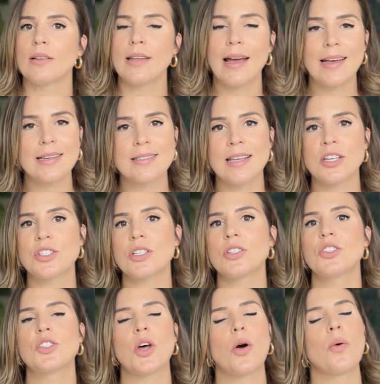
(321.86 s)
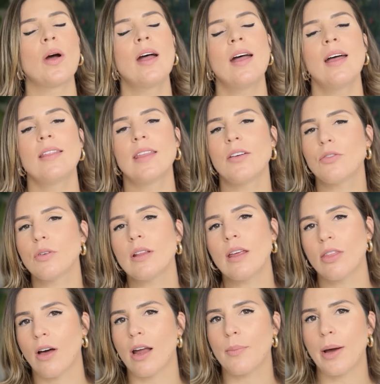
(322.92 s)
leg extension. So they've really
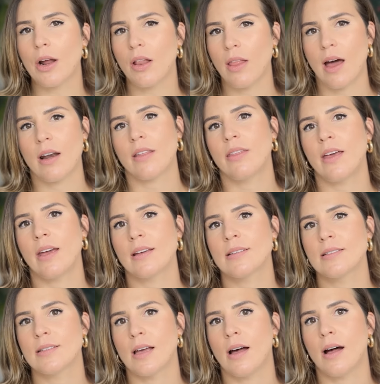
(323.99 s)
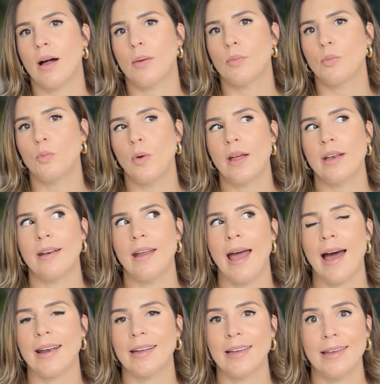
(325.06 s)
thought about a lot of things when
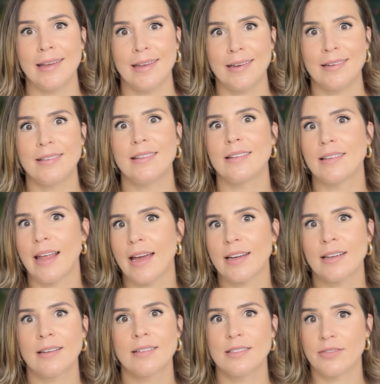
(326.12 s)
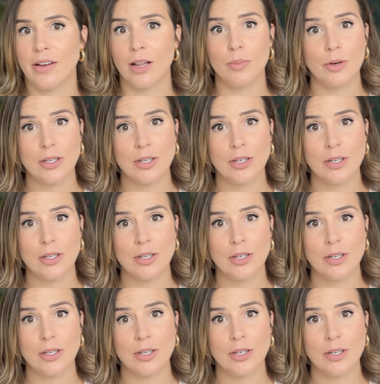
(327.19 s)
adding in the leg developer